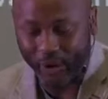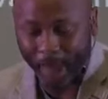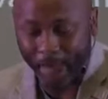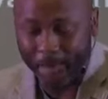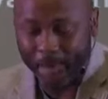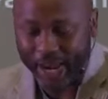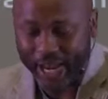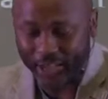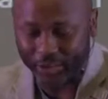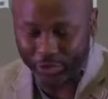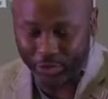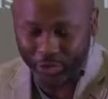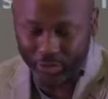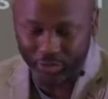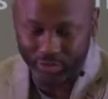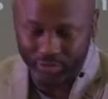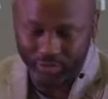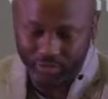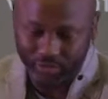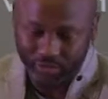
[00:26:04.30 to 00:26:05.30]
a measure,
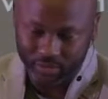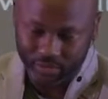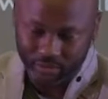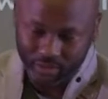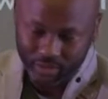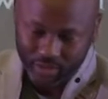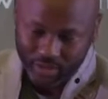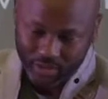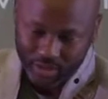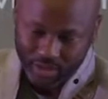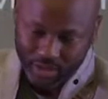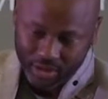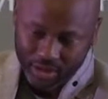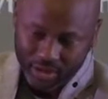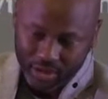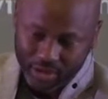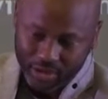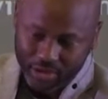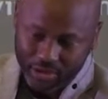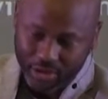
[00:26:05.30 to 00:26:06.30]

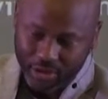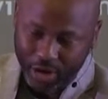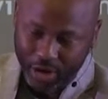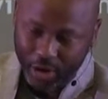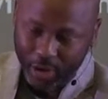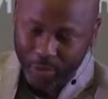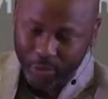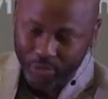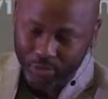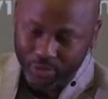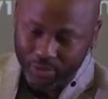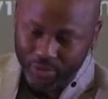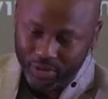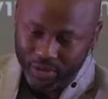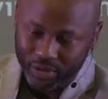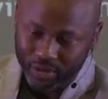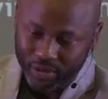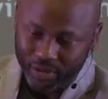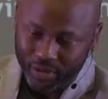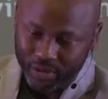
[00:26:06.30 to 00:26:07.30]
you know,
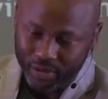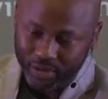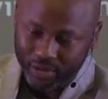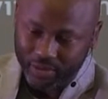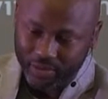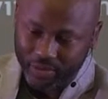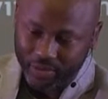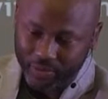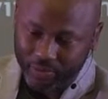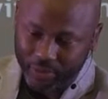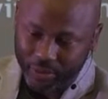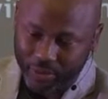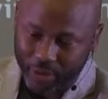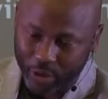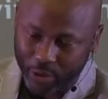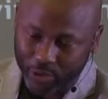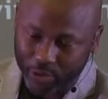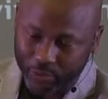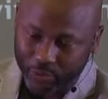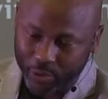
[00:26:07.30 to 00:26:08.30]
for
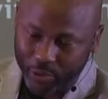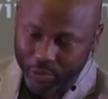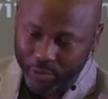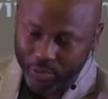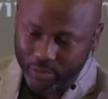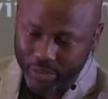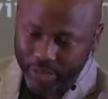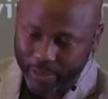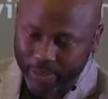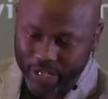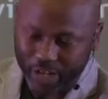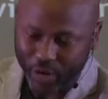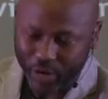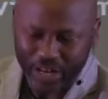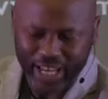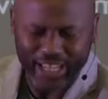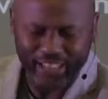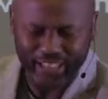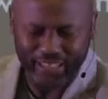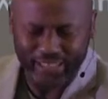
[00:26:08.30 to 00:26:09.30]
those of you, let me go
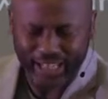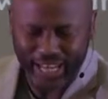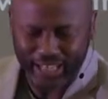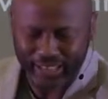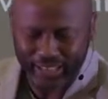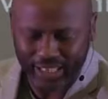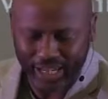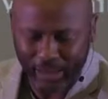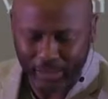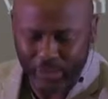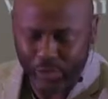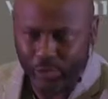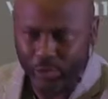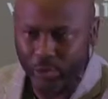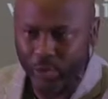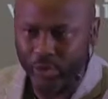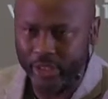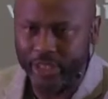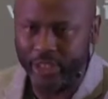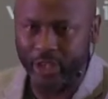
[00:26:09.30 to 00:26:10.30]
ahead and just ask it. How many of
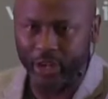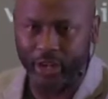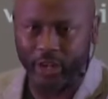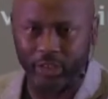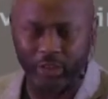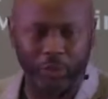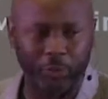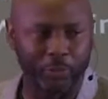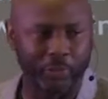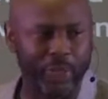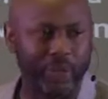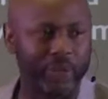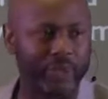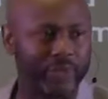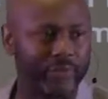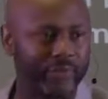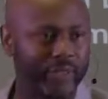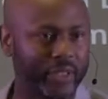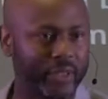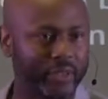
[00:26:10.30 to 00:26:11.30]
you in here are spirit
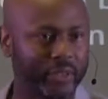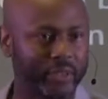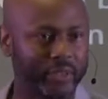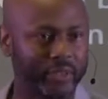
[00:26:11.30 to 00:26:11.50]
filled?